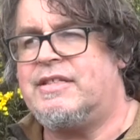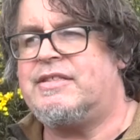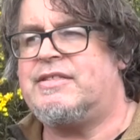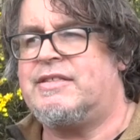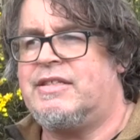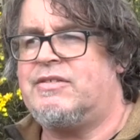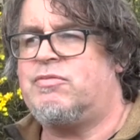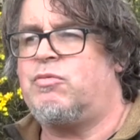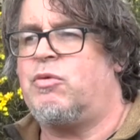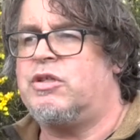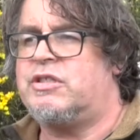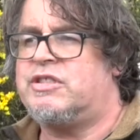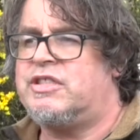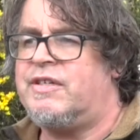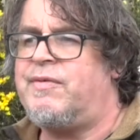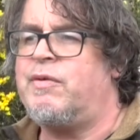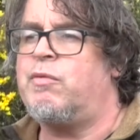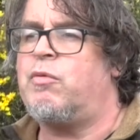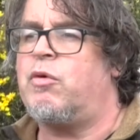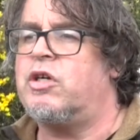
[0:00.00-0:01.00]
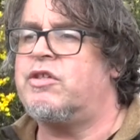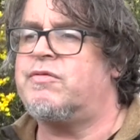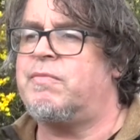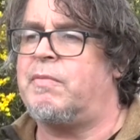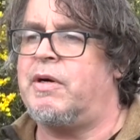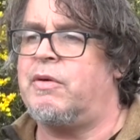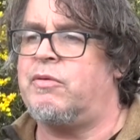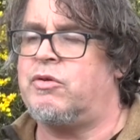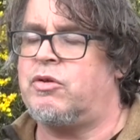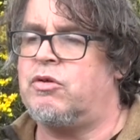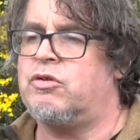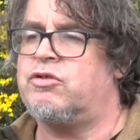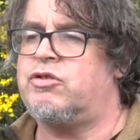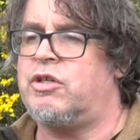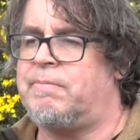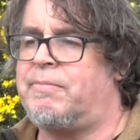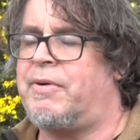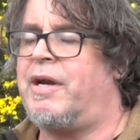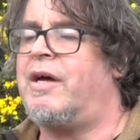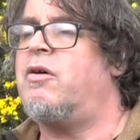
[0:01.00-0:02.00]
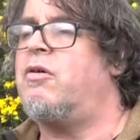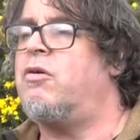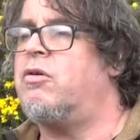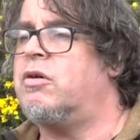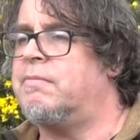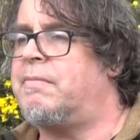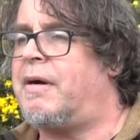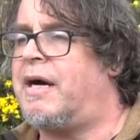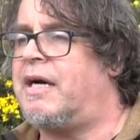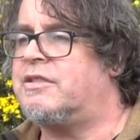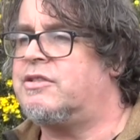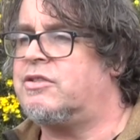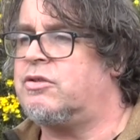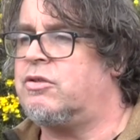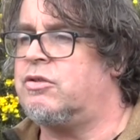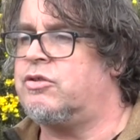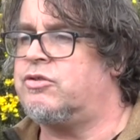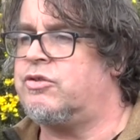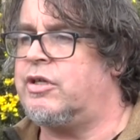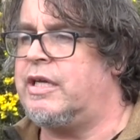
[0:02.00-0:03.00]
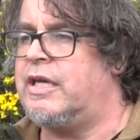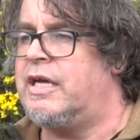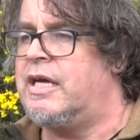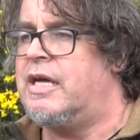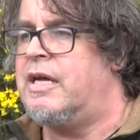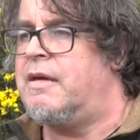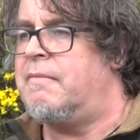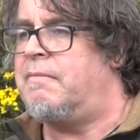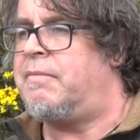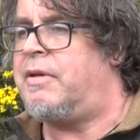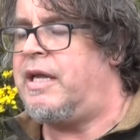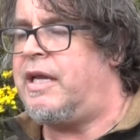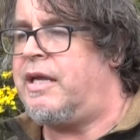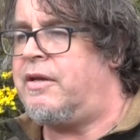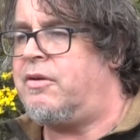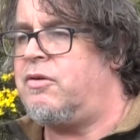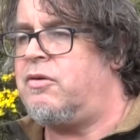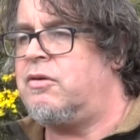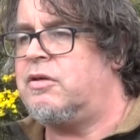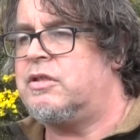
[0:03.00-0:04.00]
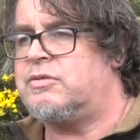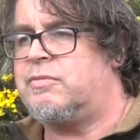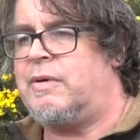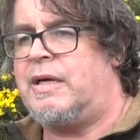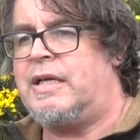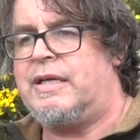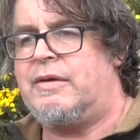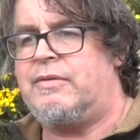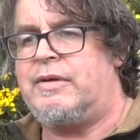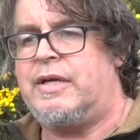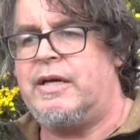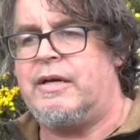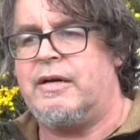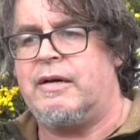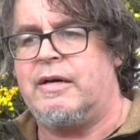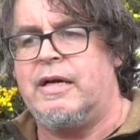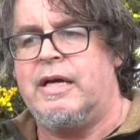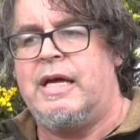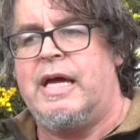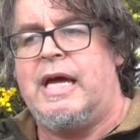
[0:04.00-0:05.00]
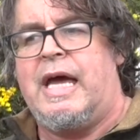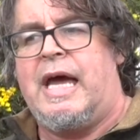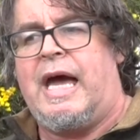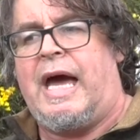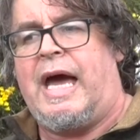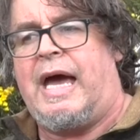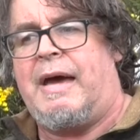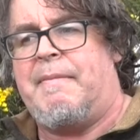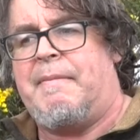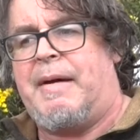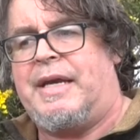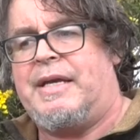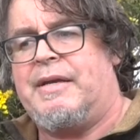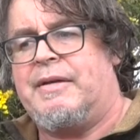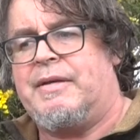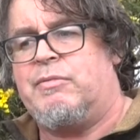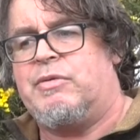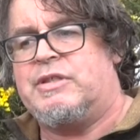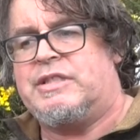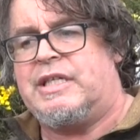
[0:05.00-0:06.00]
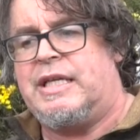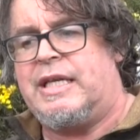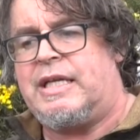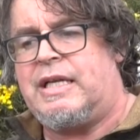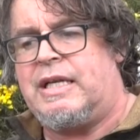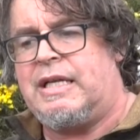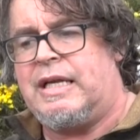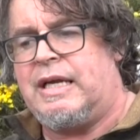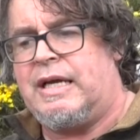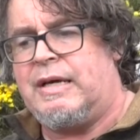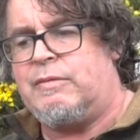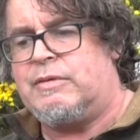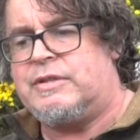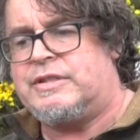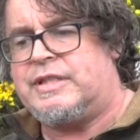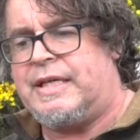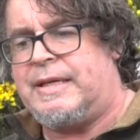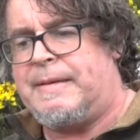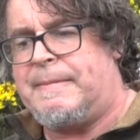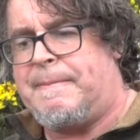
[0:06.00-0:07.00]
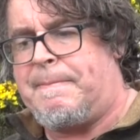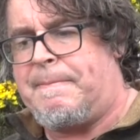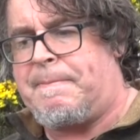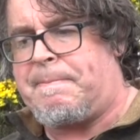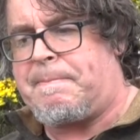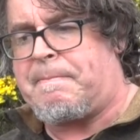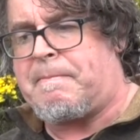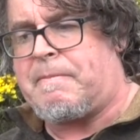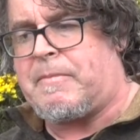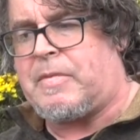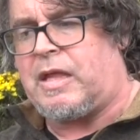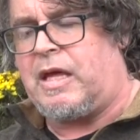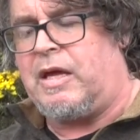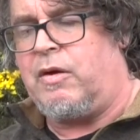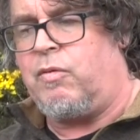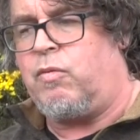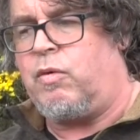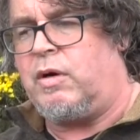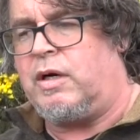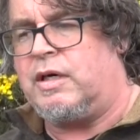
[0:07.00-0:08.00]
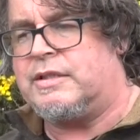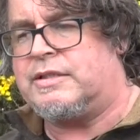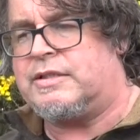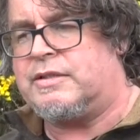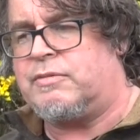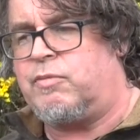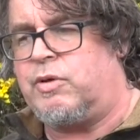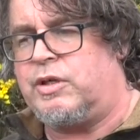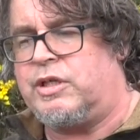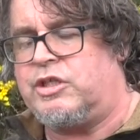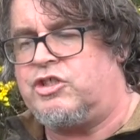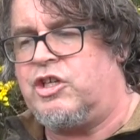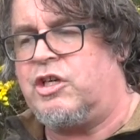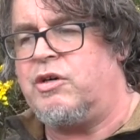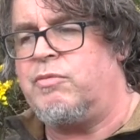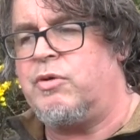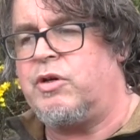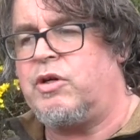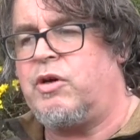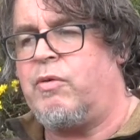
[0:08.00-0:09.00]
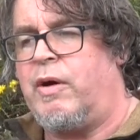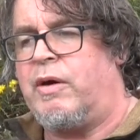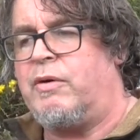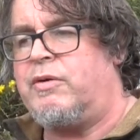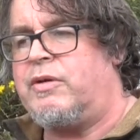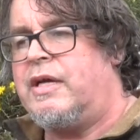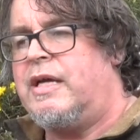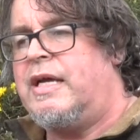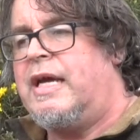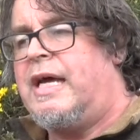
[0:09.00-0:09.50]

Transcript: this word, there's different words from around the country. Prahog in parts of the country, Playdog as well down here. And it was it was where the children would go out,